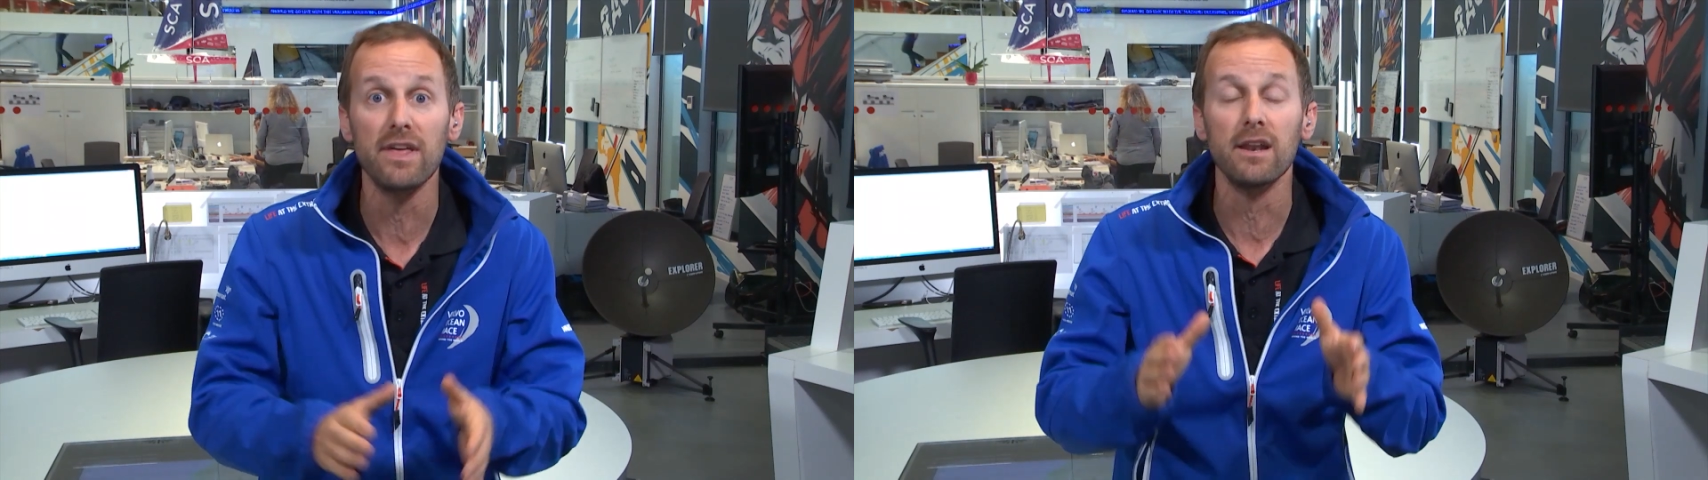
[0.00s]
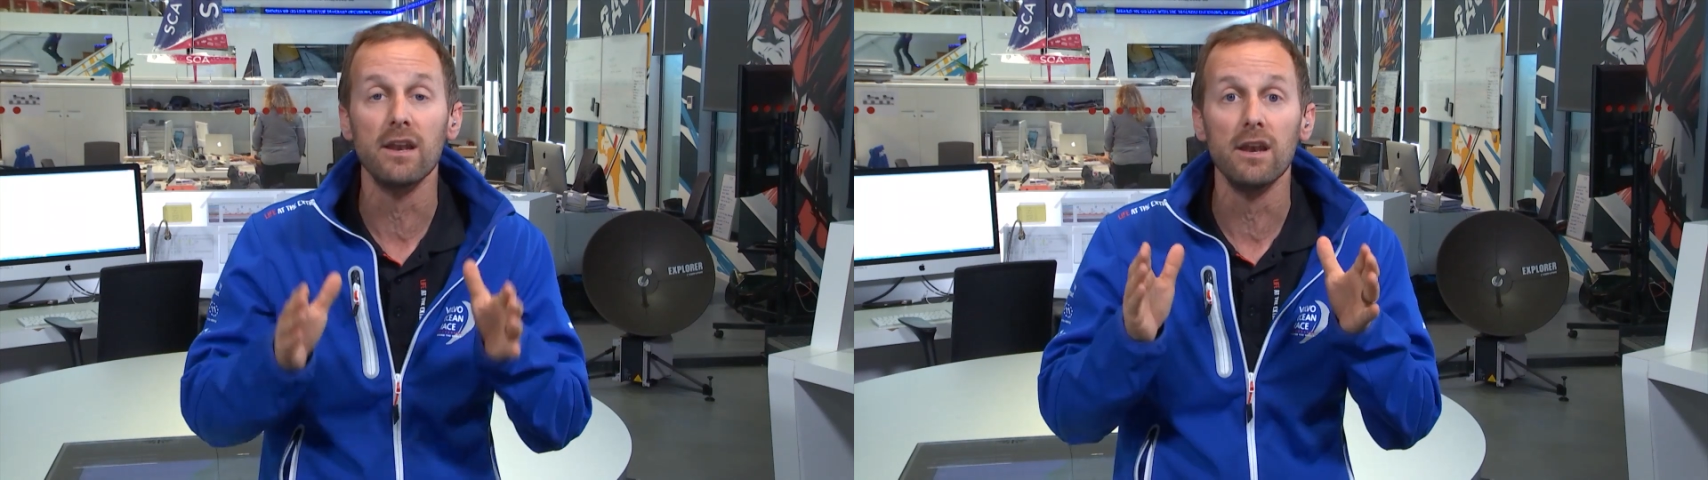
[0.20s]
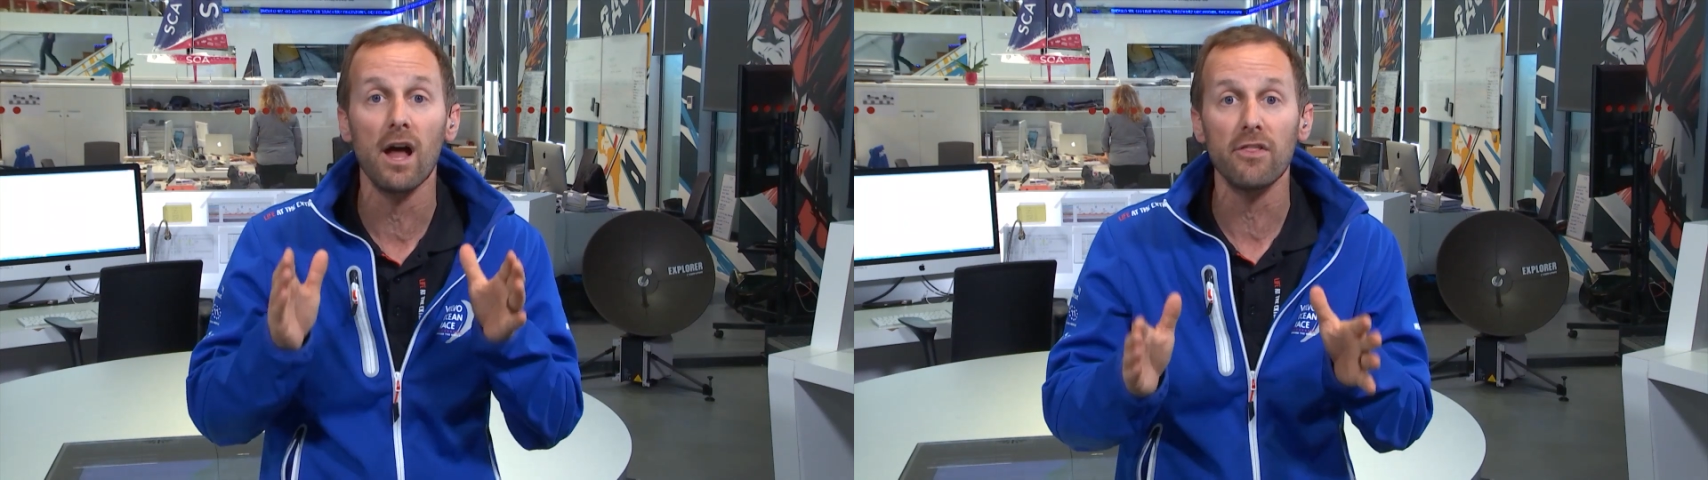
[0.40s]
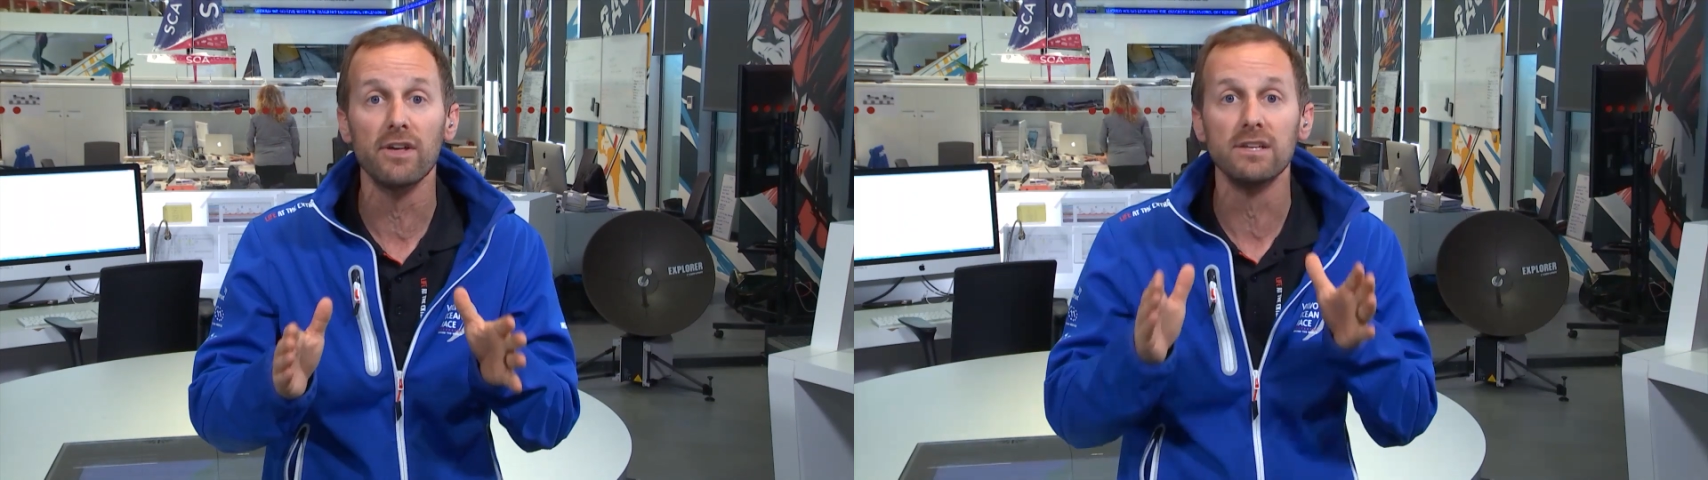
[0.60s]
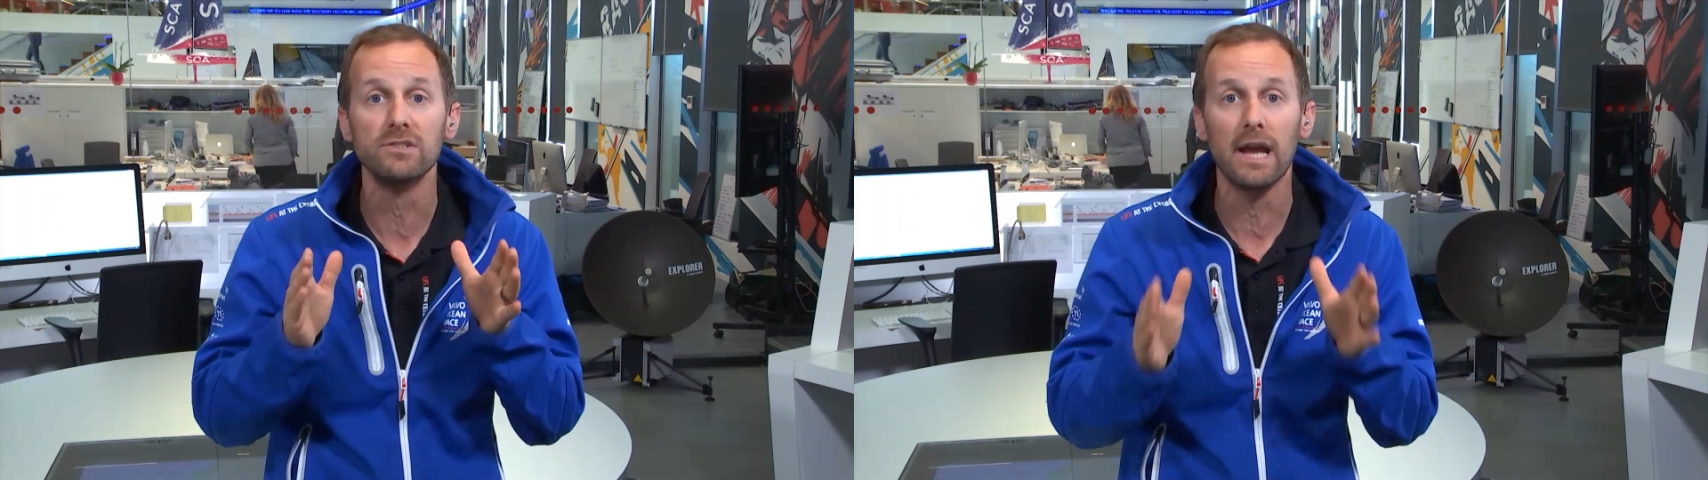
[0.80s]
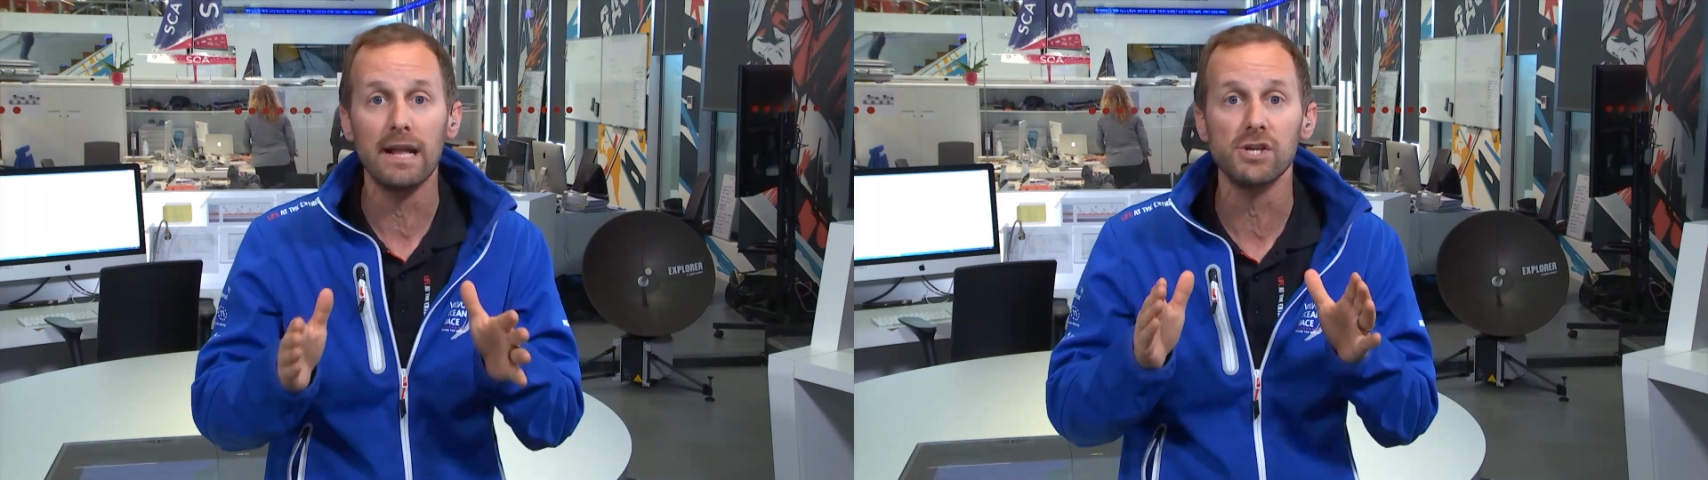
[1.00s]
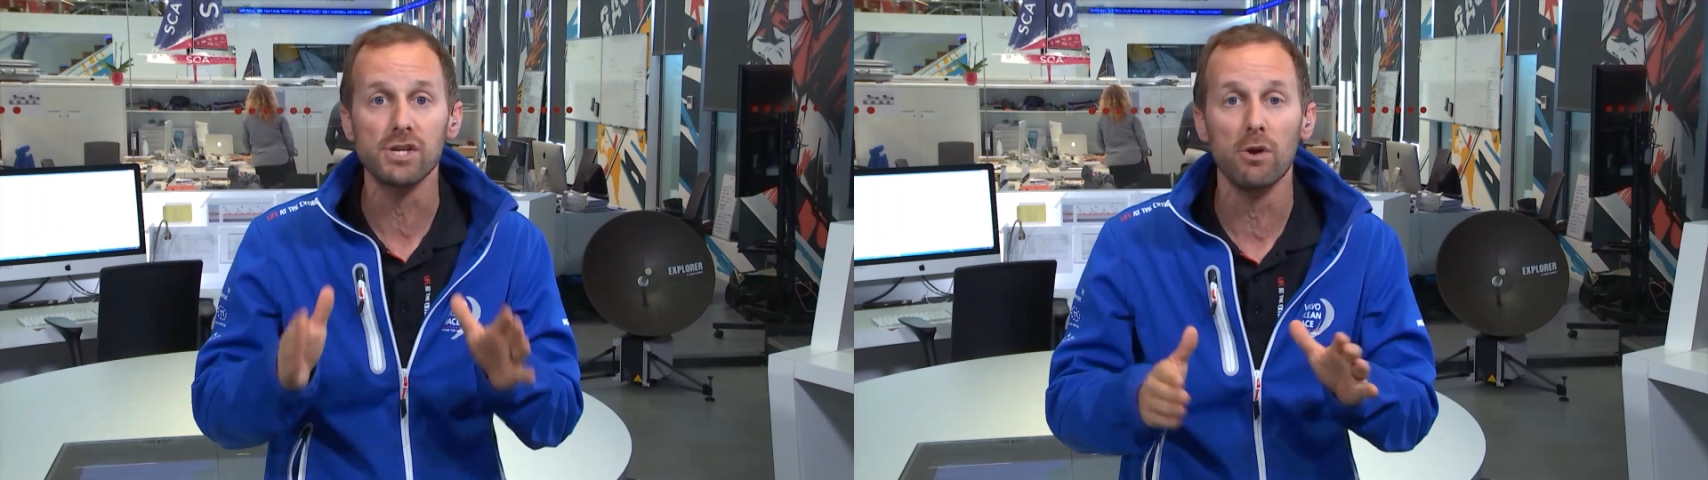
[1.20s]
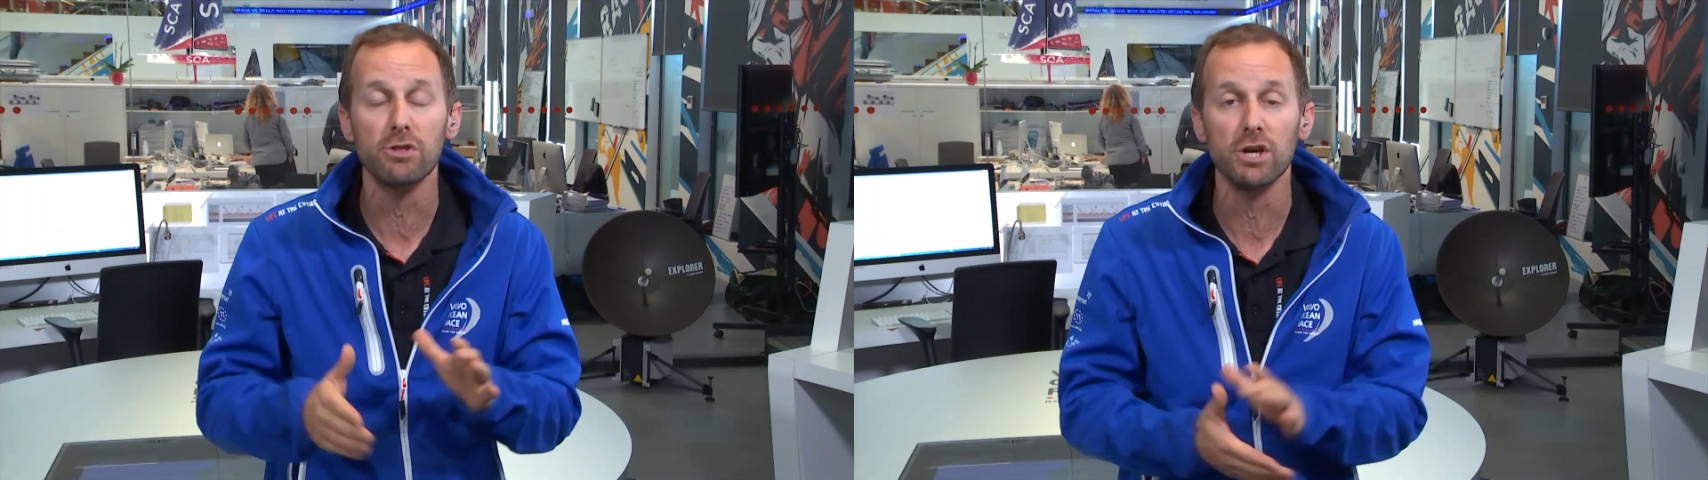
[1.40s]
and then another daily show,